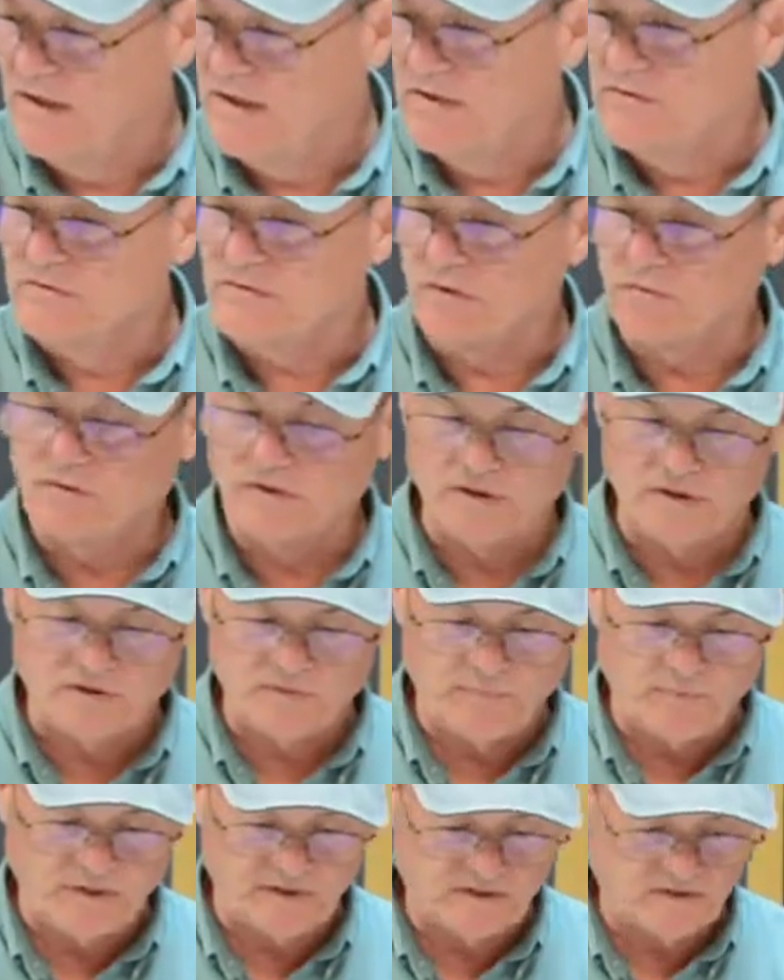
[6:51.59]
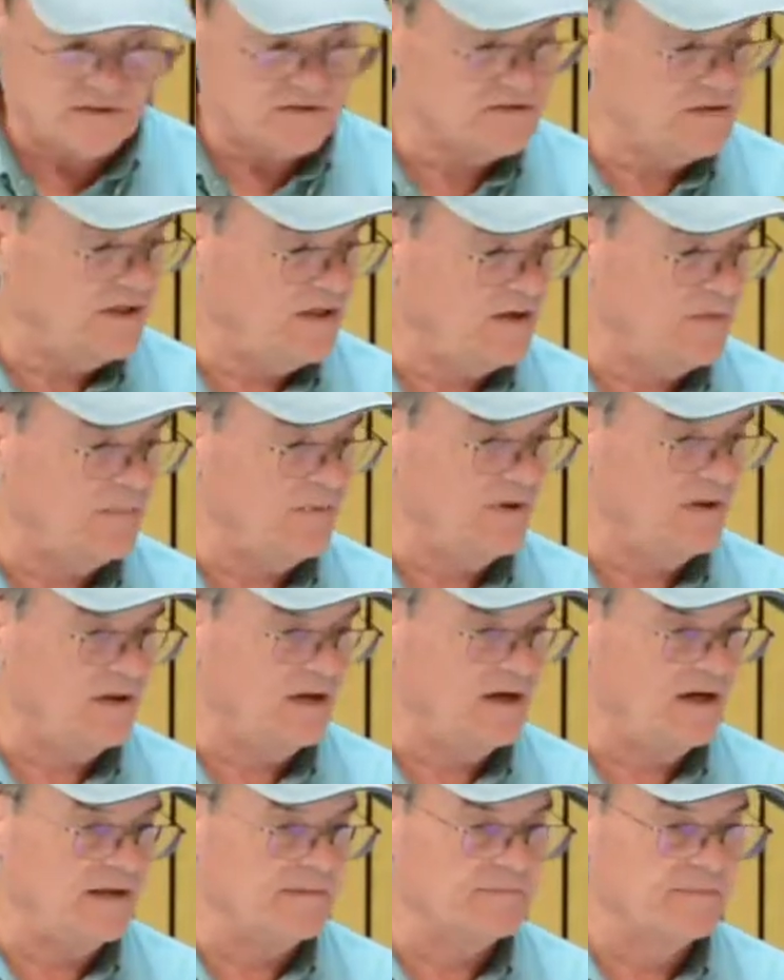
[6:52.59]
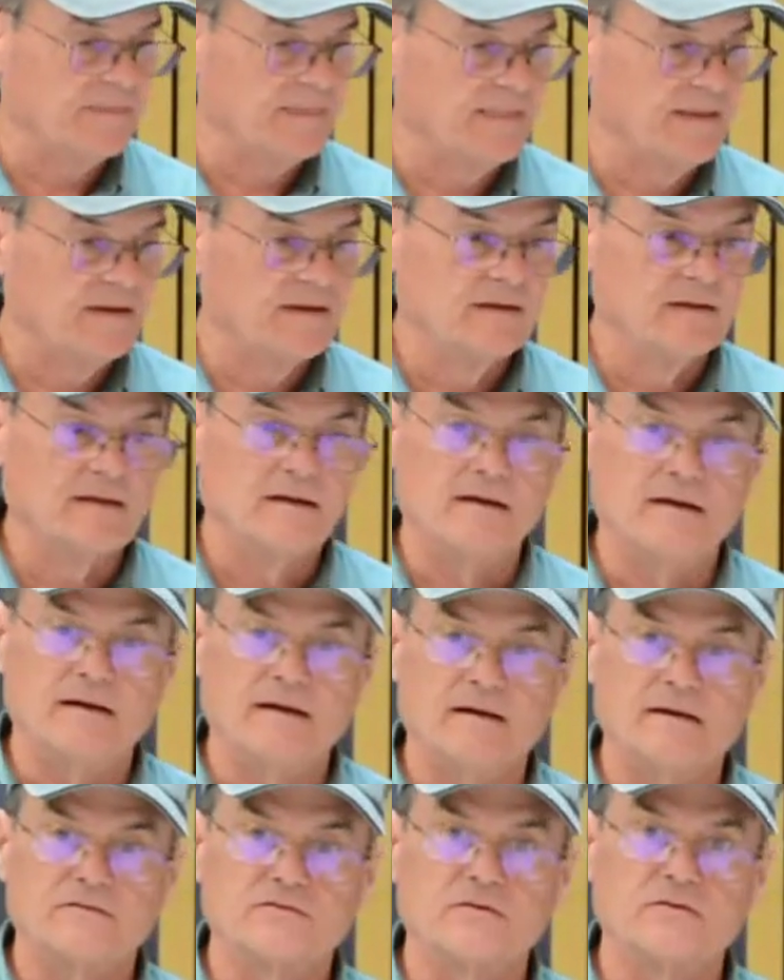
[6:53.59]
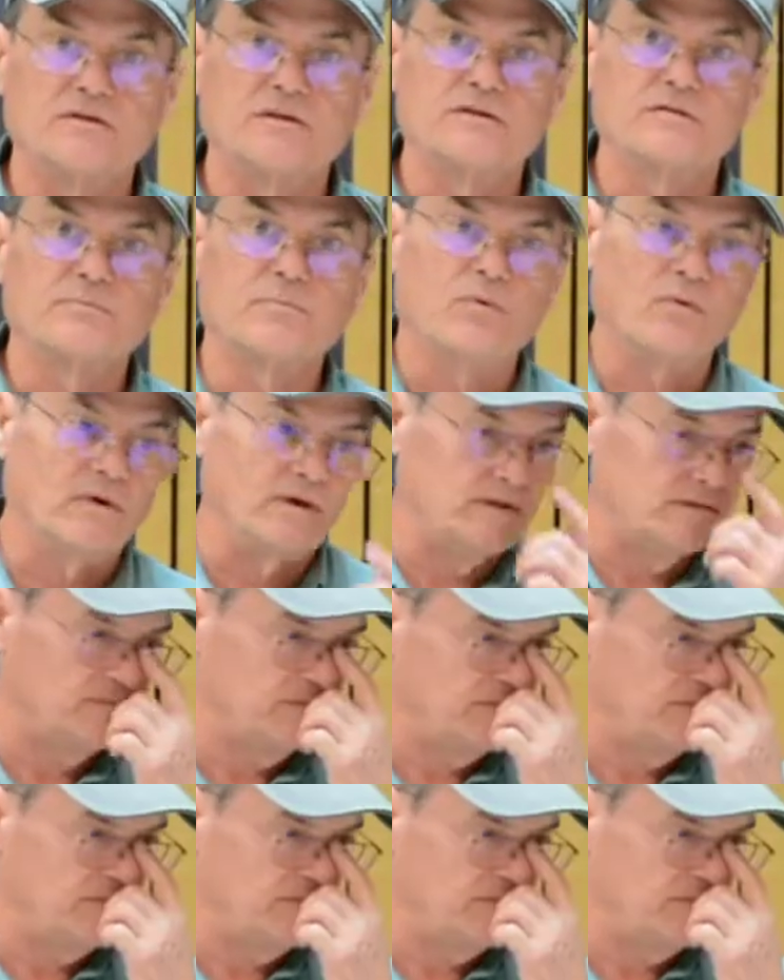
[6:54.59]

so I really expect this to help a lot. Uh, so at this point,